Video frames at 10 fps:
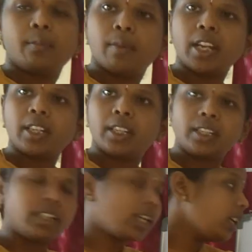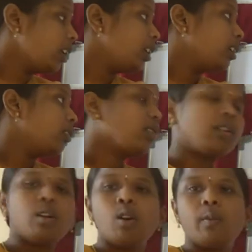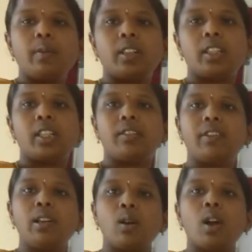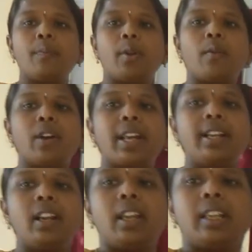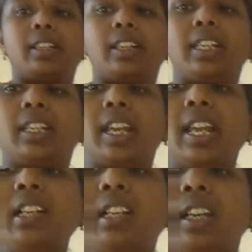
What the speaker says: but in the globe it will not provide detailed